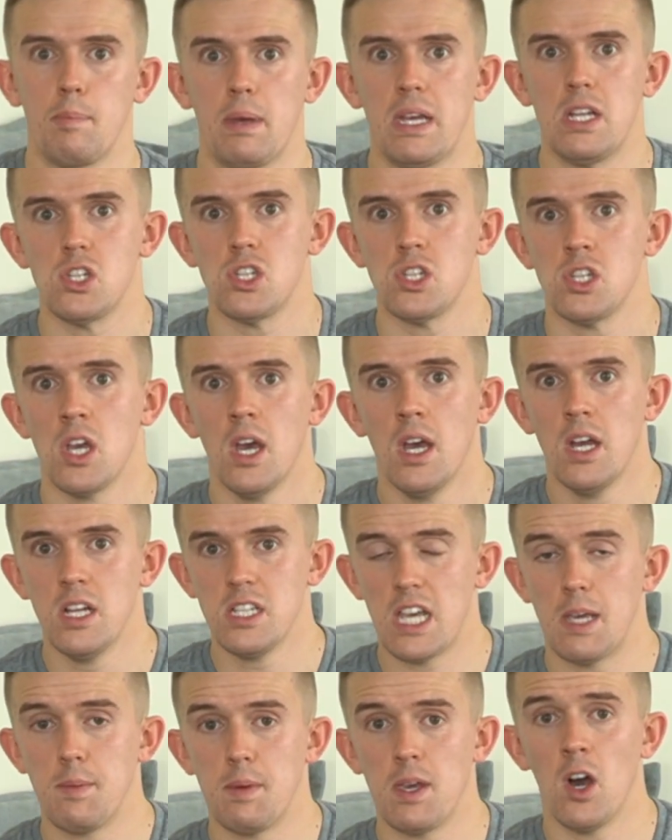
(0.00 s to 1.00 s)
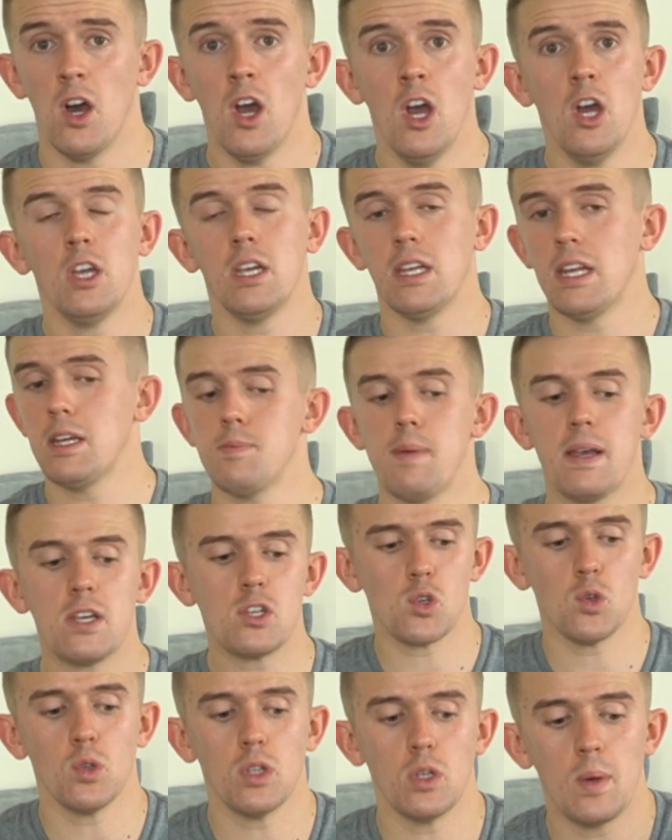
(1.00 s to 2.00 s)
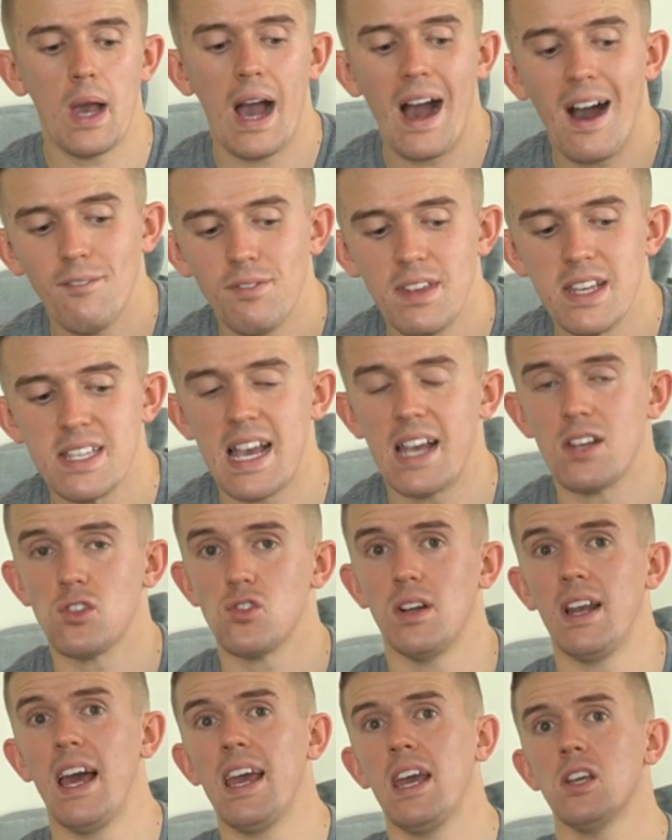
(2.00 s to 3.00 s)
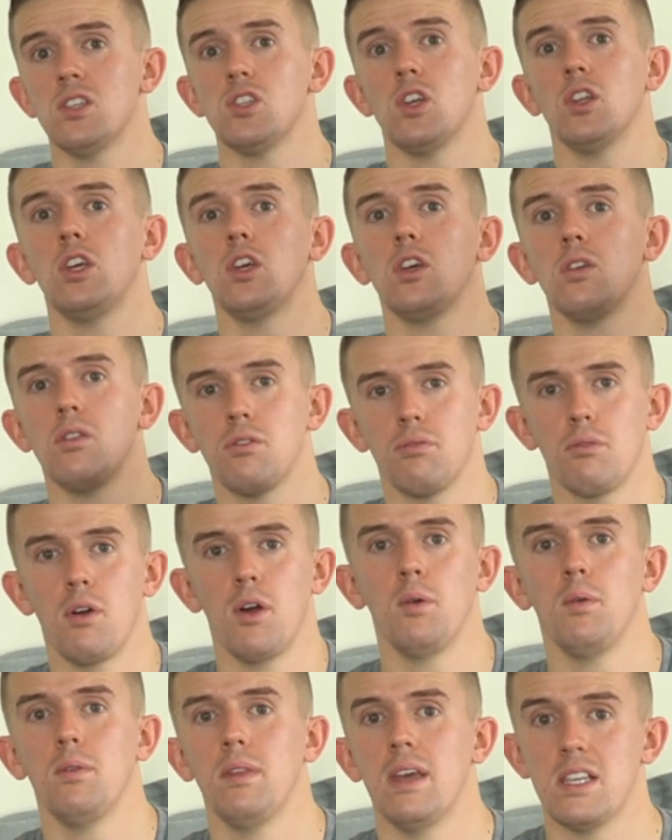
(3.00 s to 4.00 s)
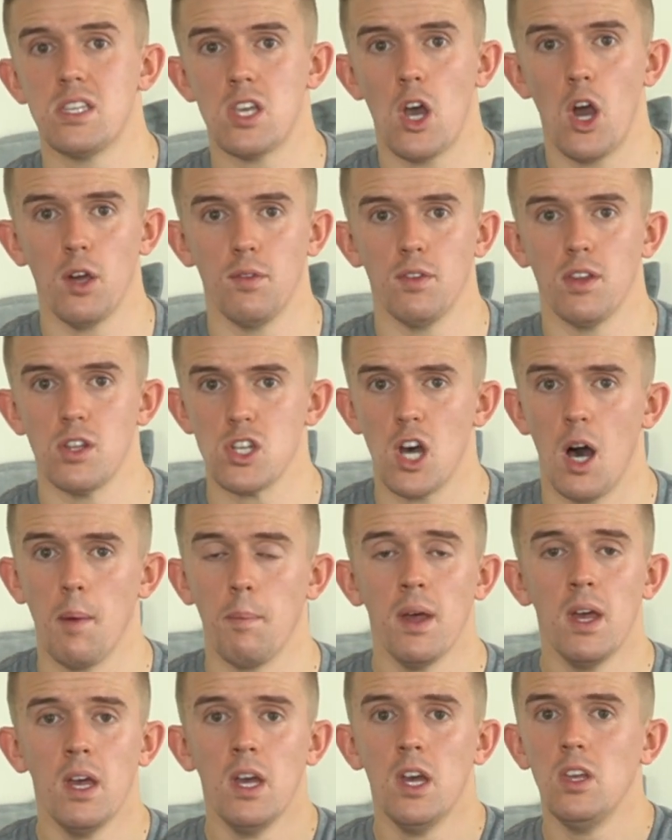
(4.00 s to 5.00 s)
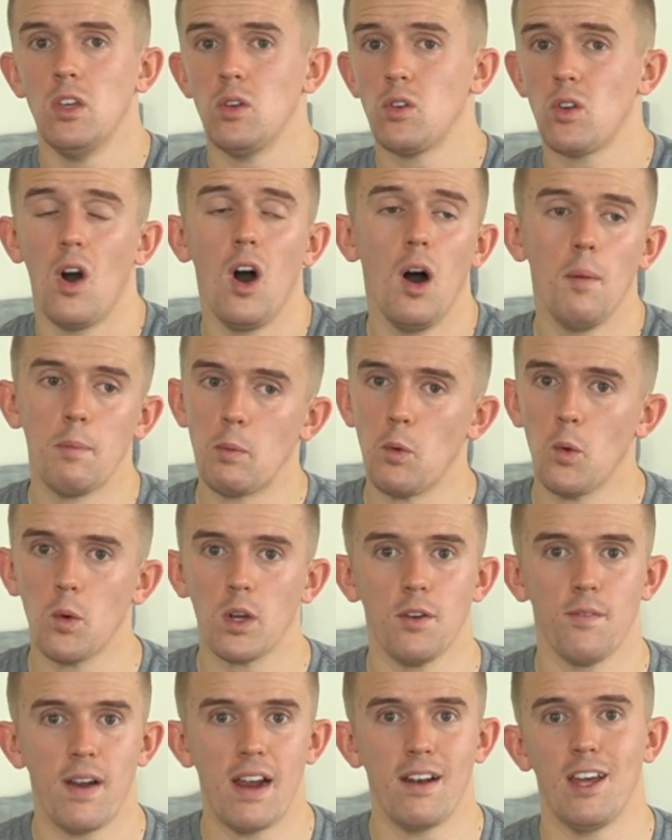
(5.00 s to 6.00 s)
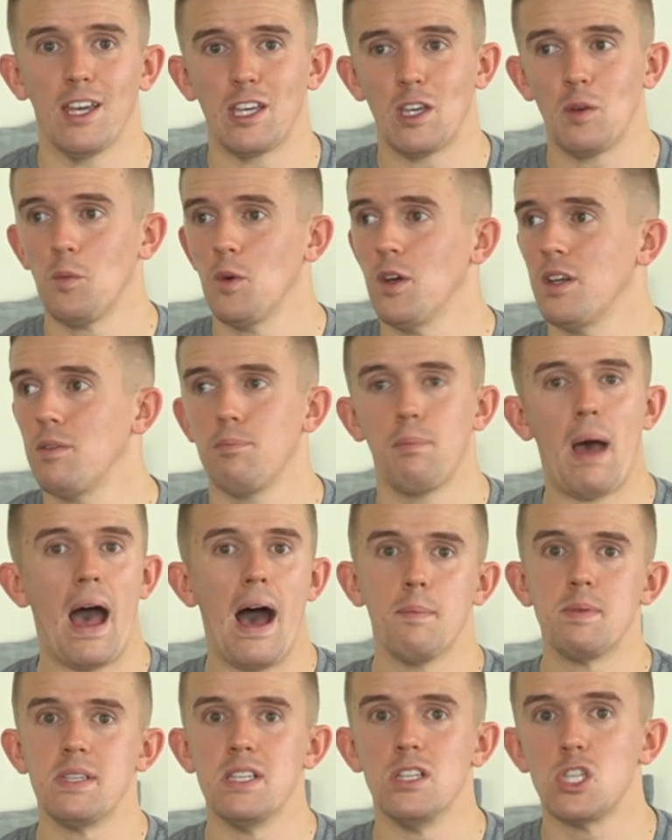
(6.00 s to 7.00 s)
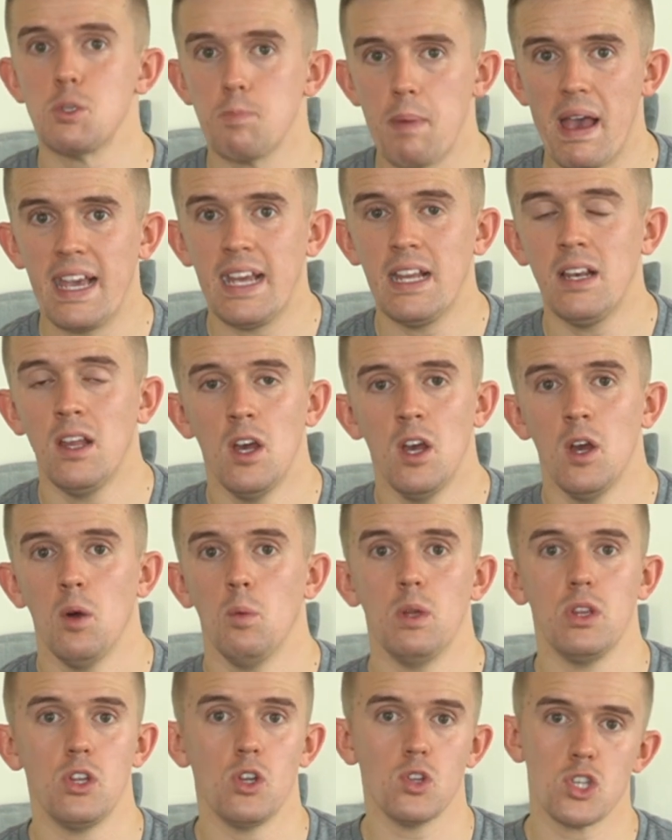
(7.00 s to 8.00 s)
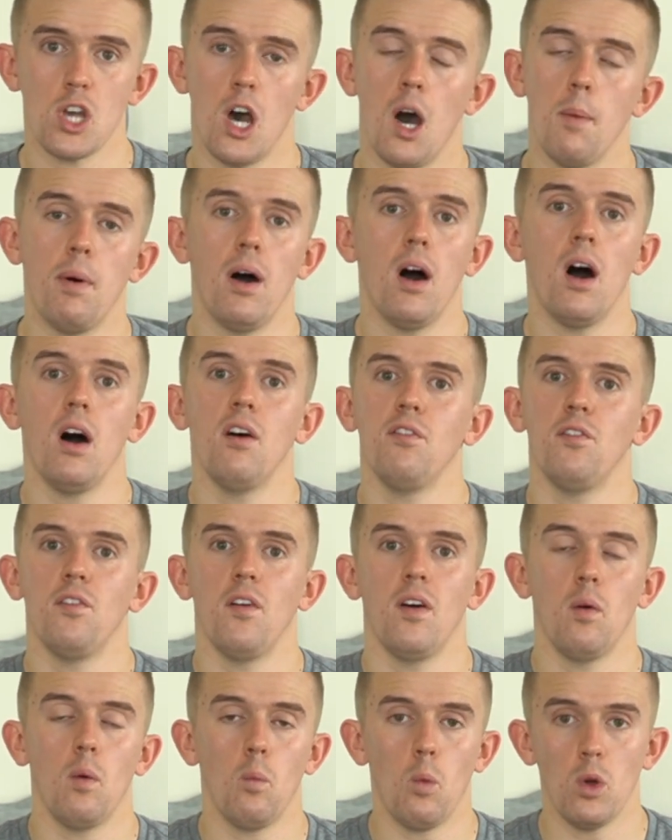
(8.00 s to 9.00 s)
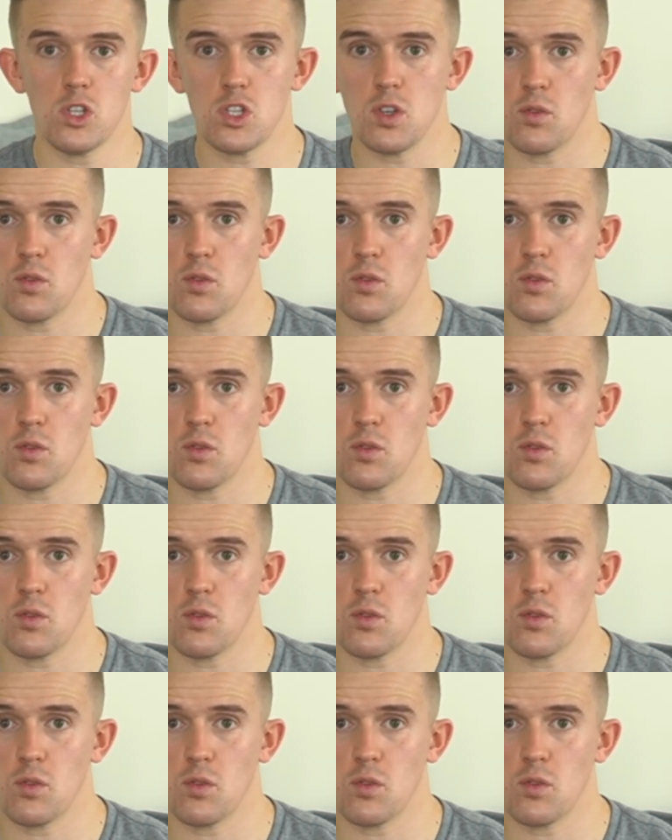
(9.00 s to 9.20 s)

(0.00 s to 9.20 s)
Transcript: Beach, JBR, you need to make sure that you have this extra layer so that you can throw this over the top. You can't be walking around like you would perhaps in Spain with your top off once